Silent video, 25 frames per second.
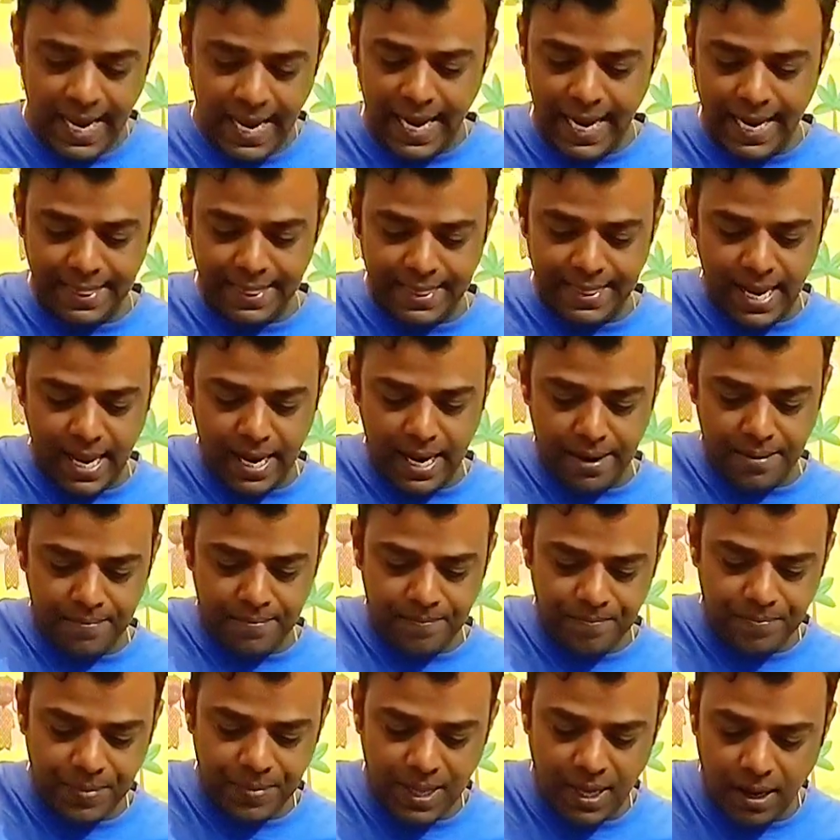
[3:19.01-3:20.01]
And
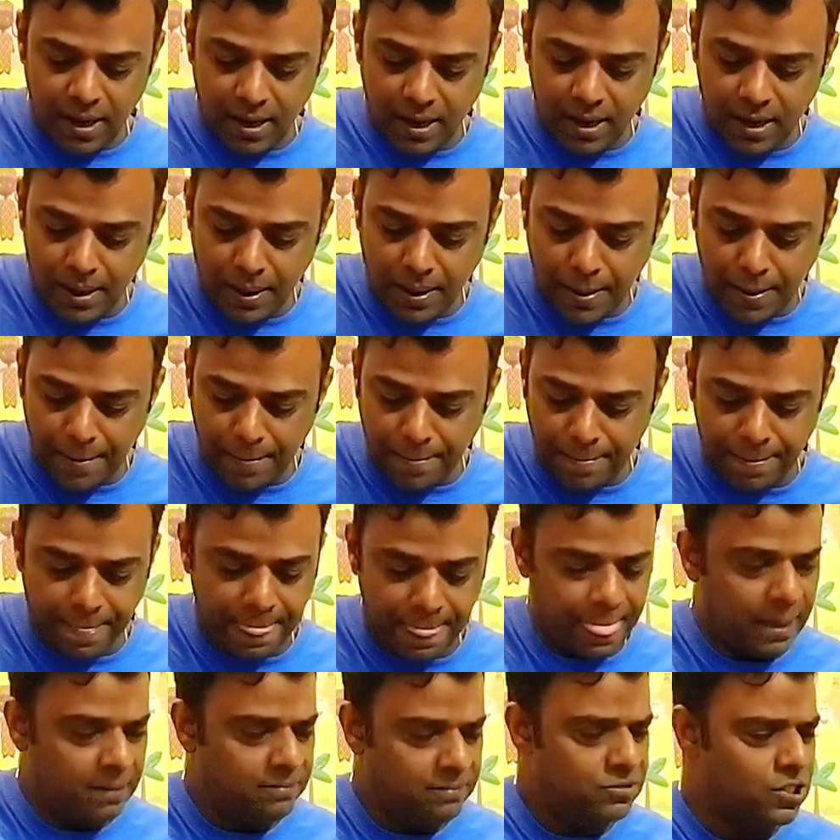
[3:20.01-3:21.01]
then
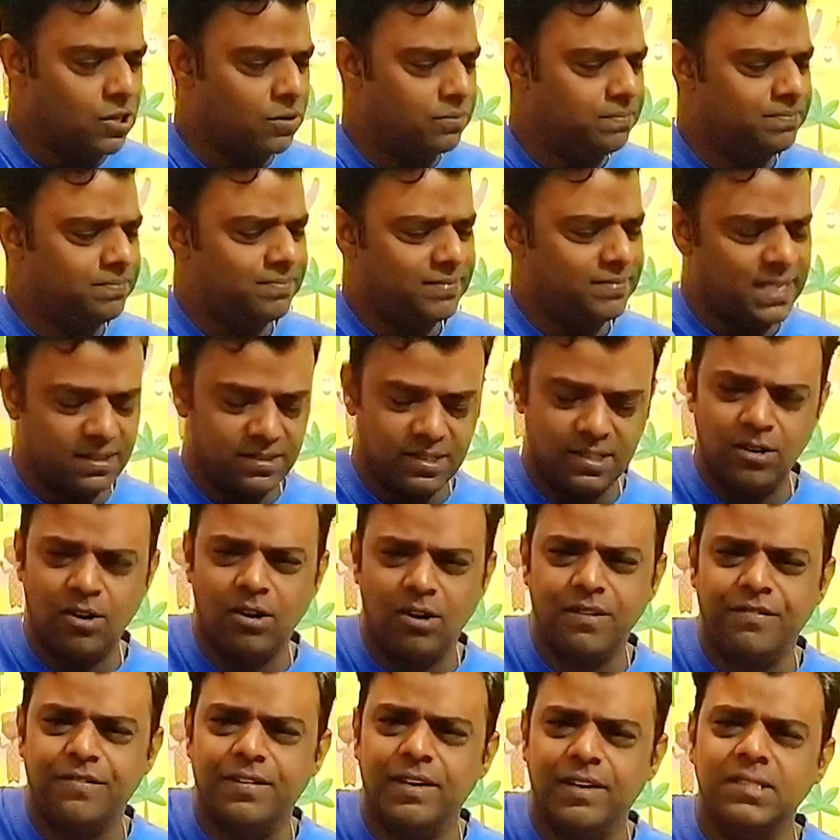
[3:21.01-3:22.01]
so there's a
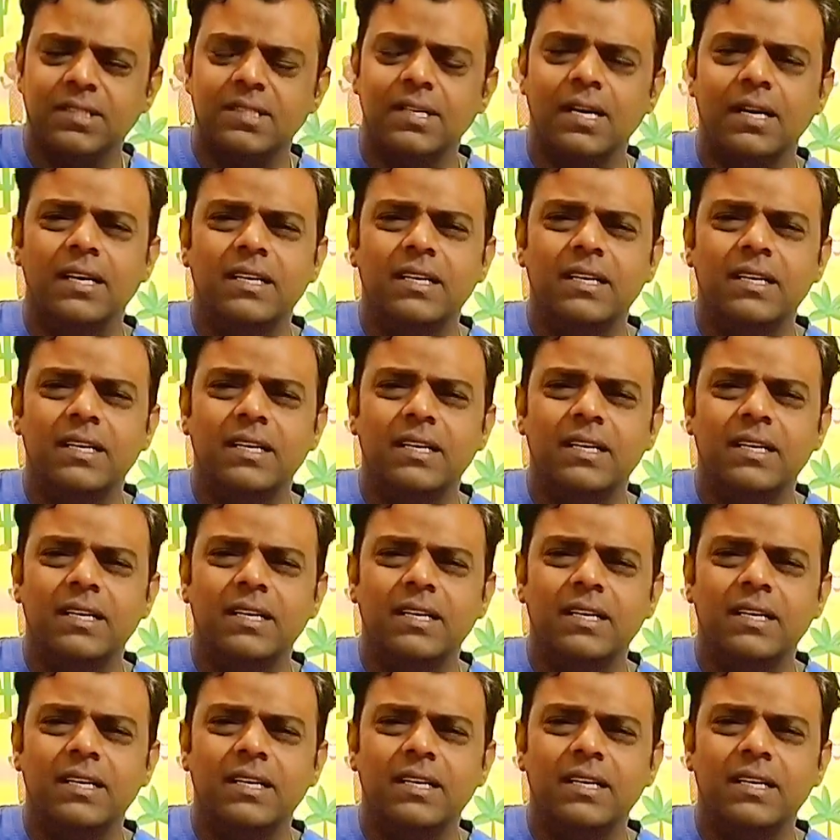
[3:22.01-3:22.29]
lot of frets.